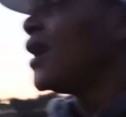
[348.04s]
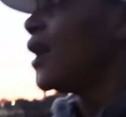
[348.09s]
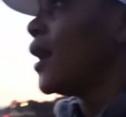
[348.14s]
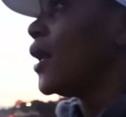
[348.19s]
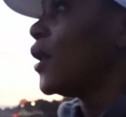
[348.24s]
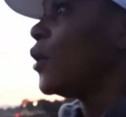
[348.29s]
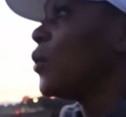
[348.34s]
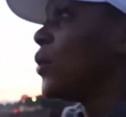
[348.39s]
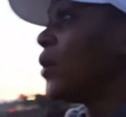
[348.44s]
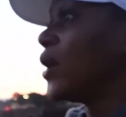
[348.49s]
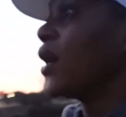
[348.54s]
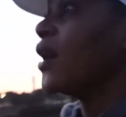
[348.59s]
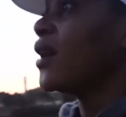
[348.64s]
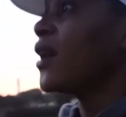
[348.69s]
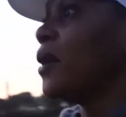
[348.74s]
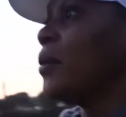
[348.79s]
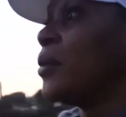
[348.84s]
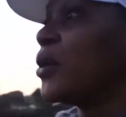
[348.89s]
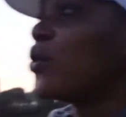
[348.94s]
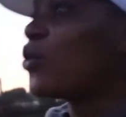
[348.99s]
I don't wanna
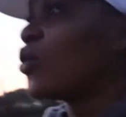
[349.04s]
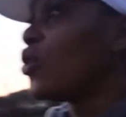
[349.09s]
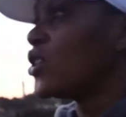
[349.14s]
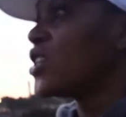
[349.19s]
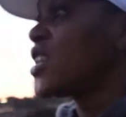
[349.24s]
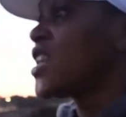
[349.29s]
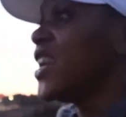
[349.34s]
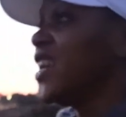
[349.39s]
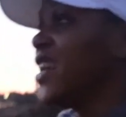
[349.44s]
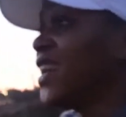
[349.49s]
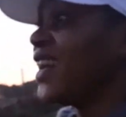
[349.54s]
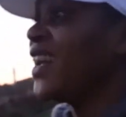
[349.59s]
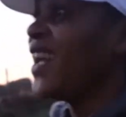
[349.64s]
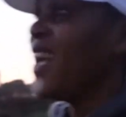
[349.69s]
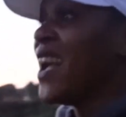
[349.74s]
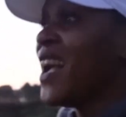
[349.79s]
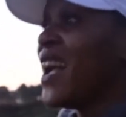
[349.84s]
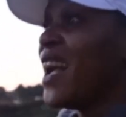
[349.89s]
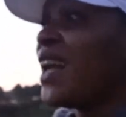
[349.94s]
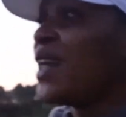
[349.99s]
come across.
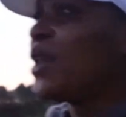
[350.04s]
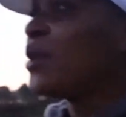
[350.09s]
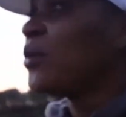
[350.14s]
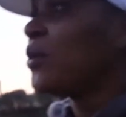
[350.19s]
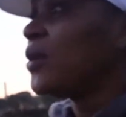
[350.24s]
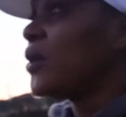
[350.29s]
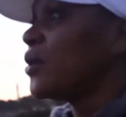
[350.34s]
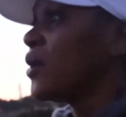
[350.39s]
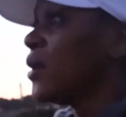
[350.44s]
I don't wanna